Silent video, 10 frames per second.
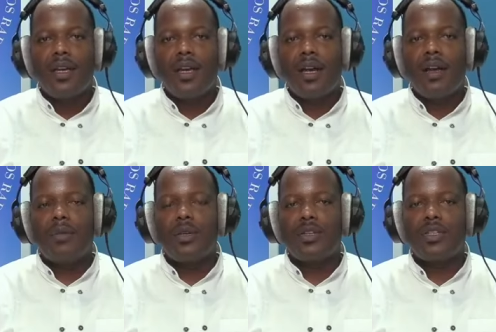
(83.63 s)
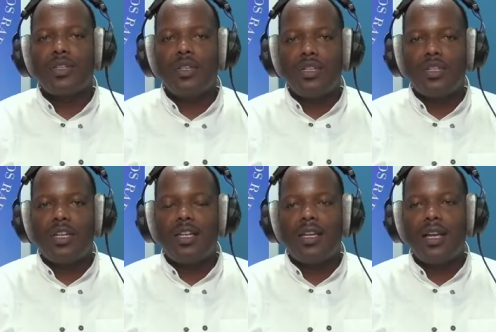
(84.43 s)
uh, because
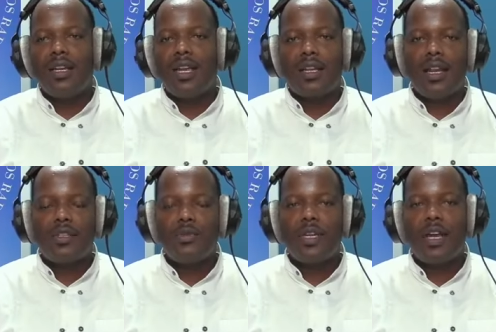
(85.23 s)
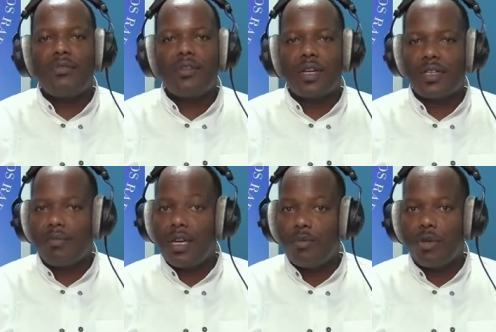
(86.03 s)
usually, uh, like last week, I focused
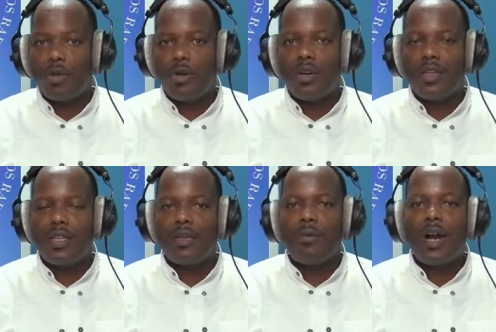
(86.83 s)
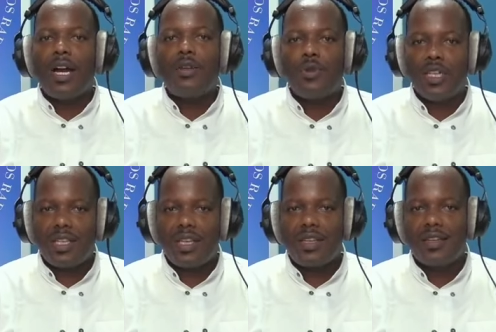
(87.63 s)
much more on the one we
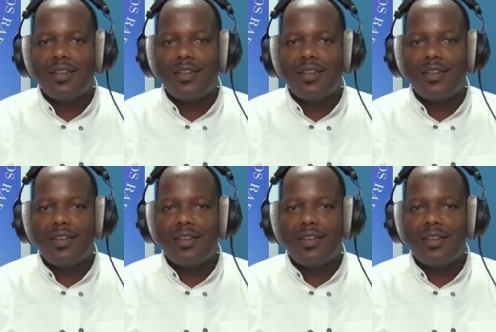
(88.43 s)
seek